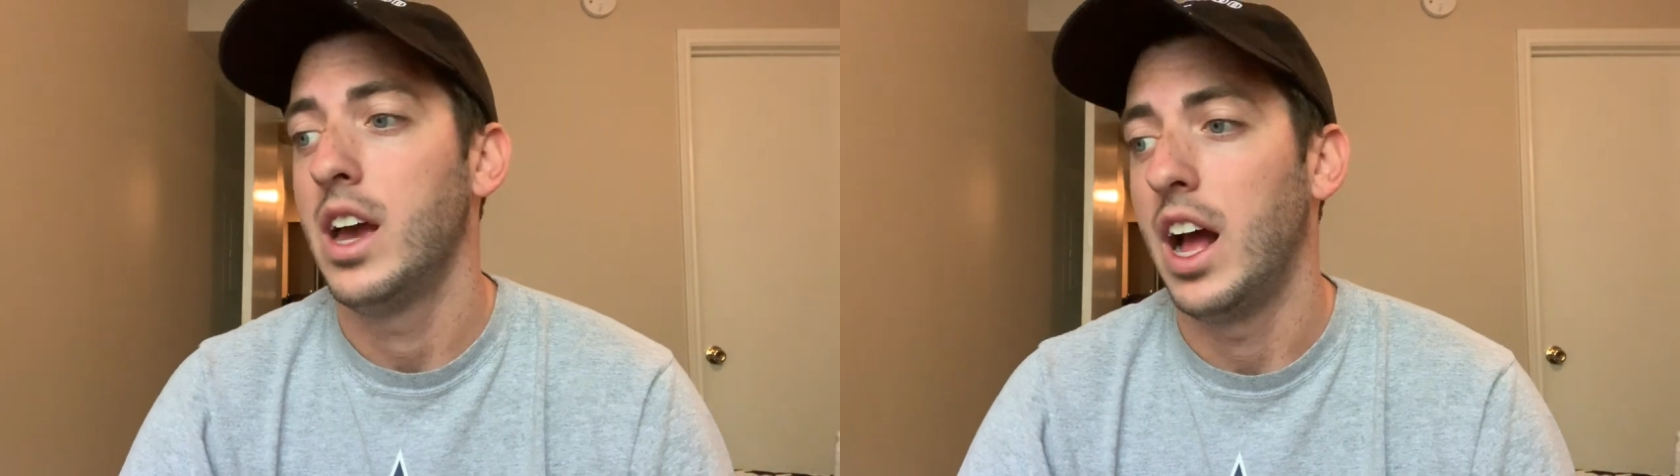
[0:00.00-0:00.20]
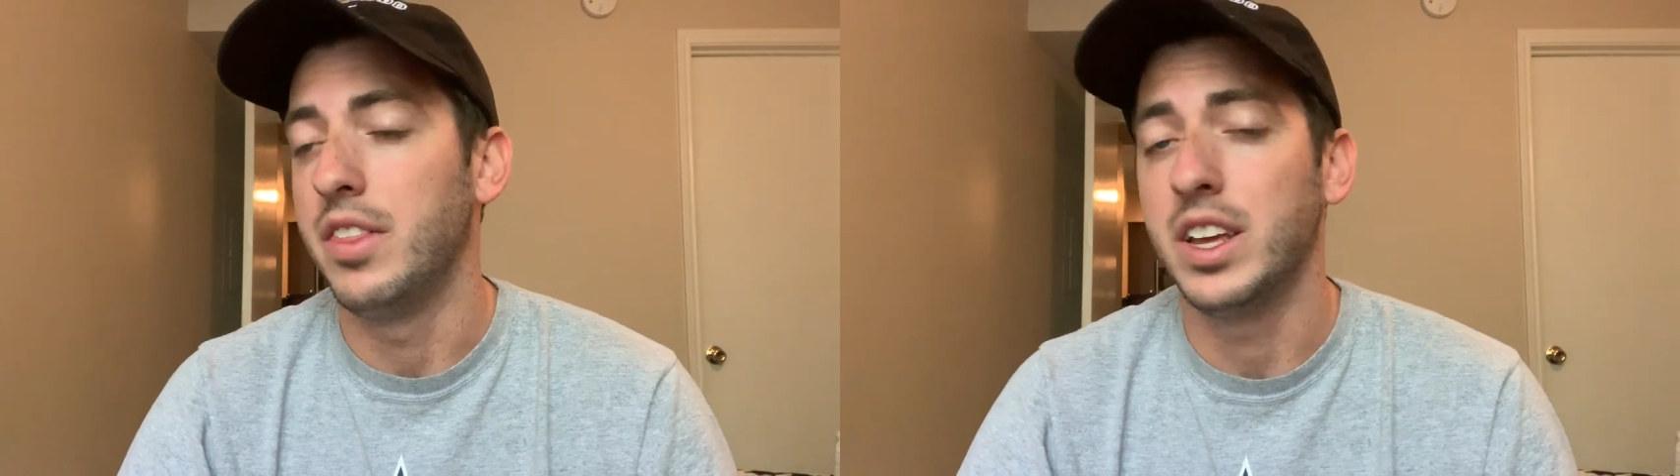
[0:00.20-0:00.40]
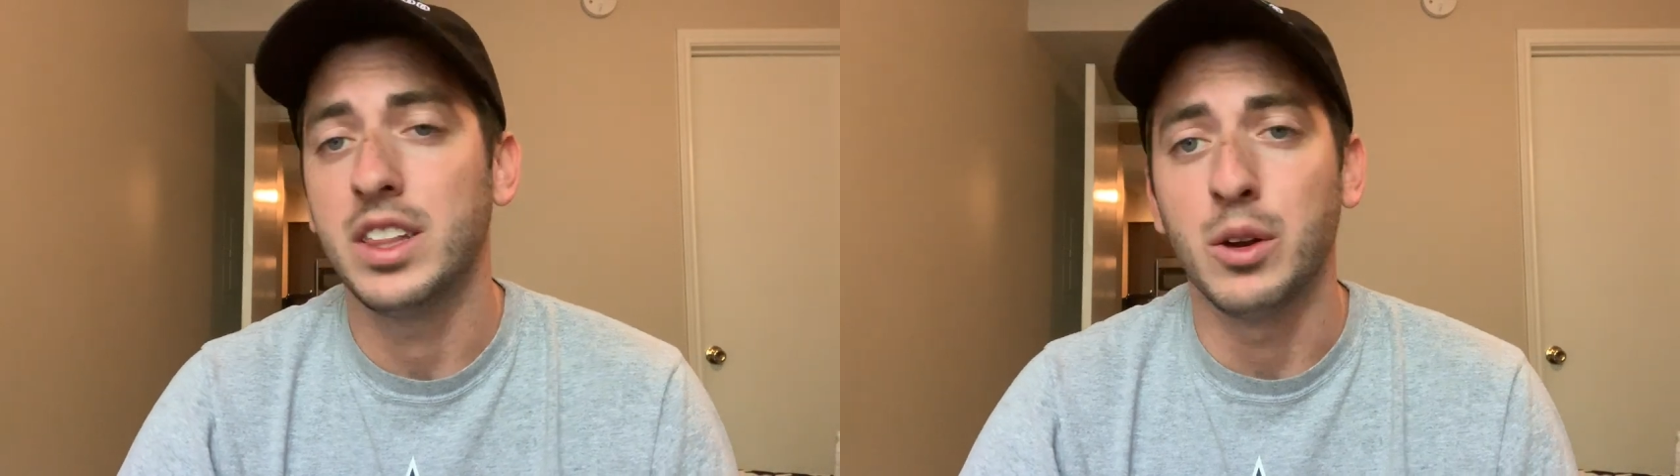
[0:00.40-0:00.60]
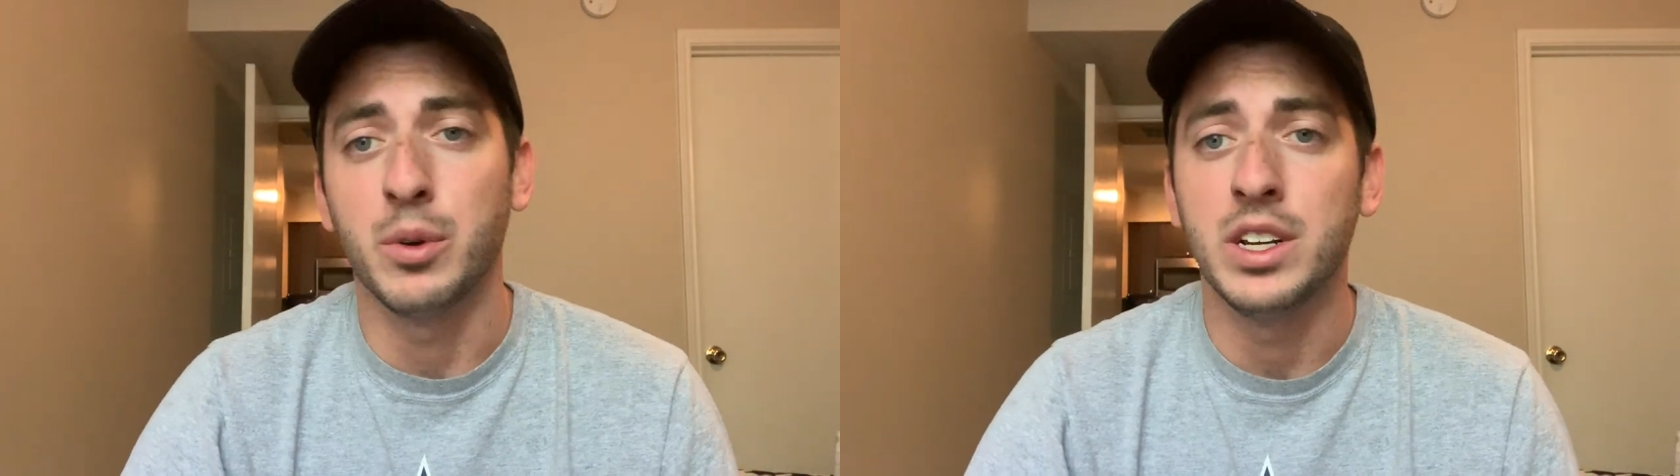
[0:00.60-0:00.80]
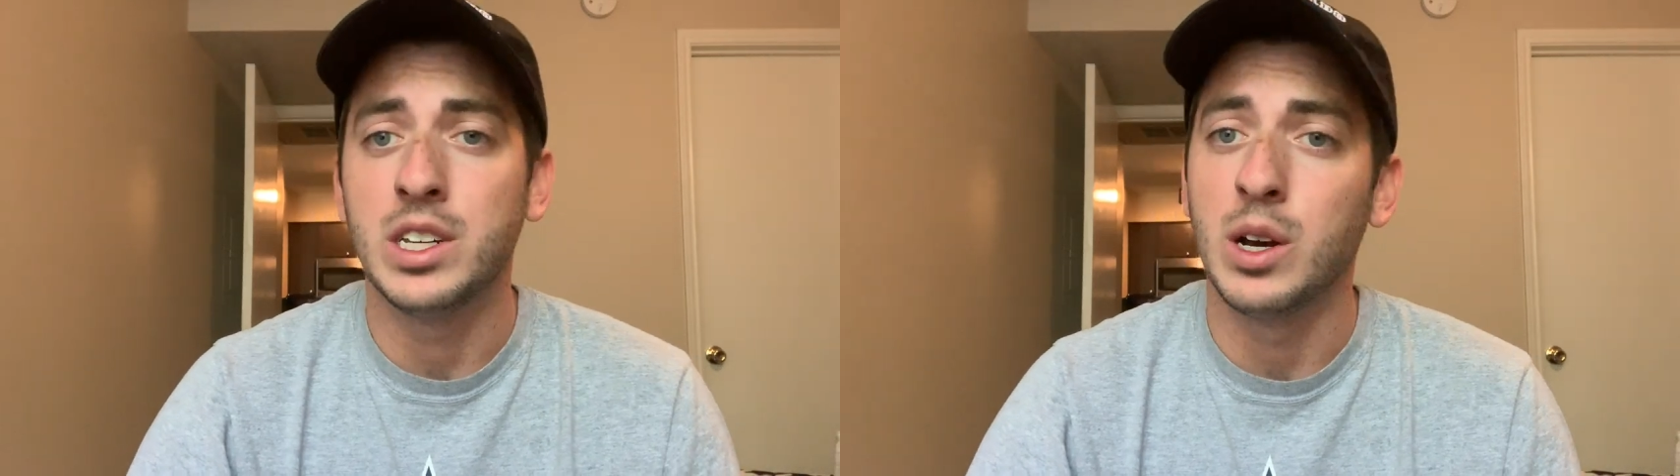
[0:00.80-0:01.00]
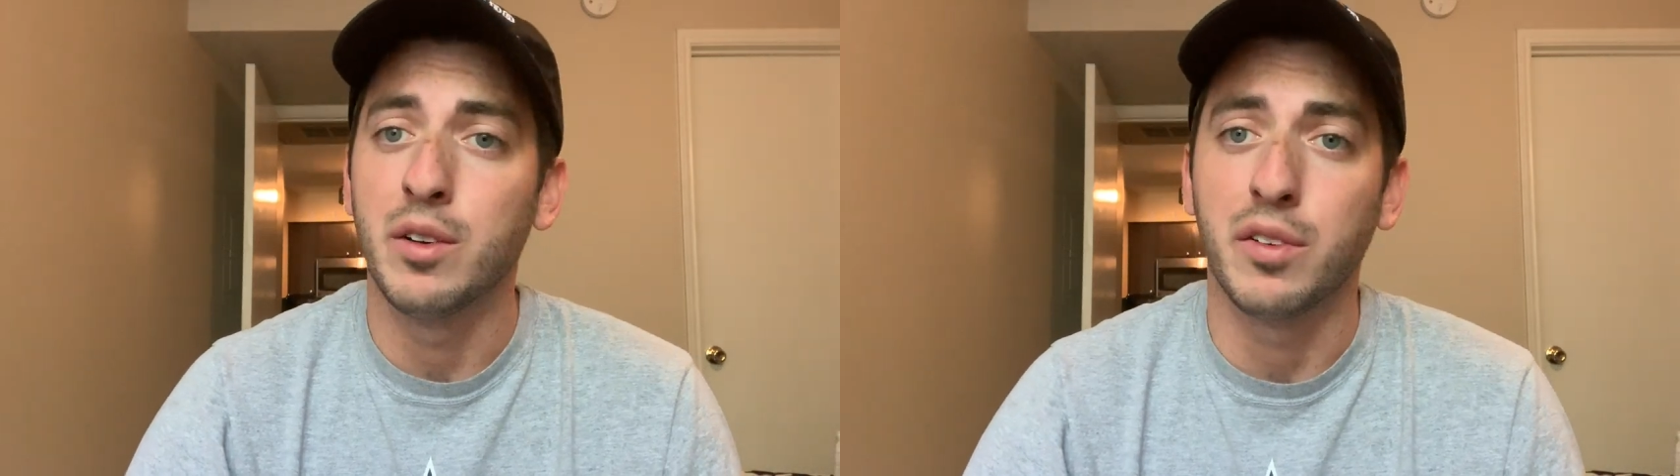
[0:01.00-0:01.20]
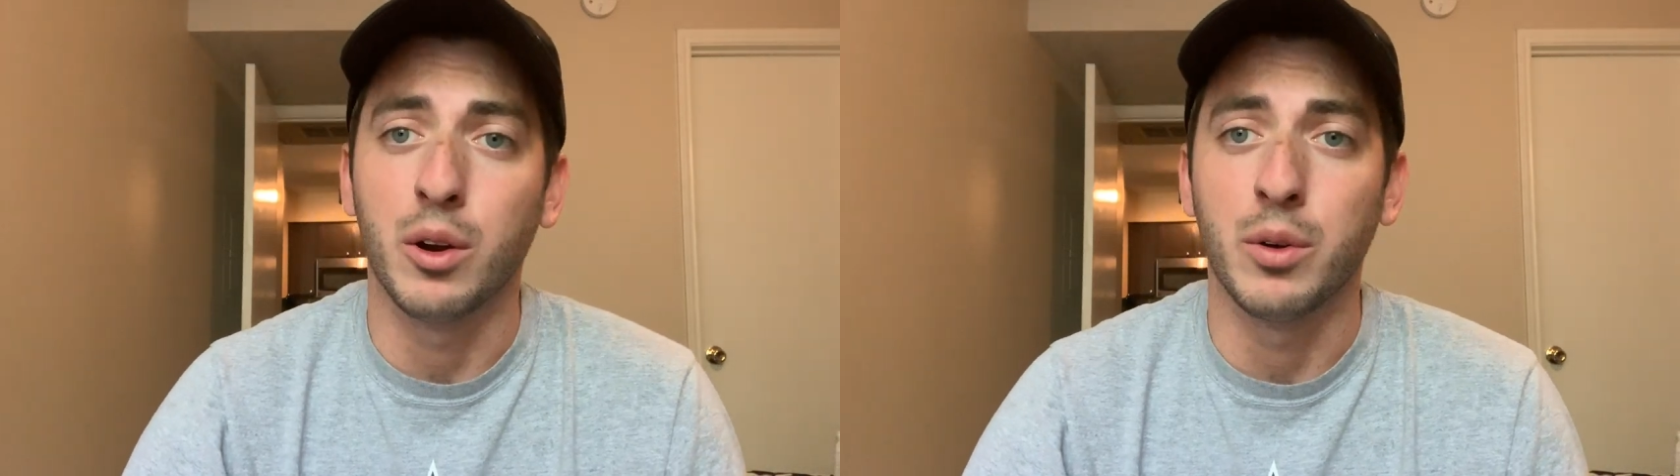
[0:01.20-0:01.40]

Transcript: I think they retail for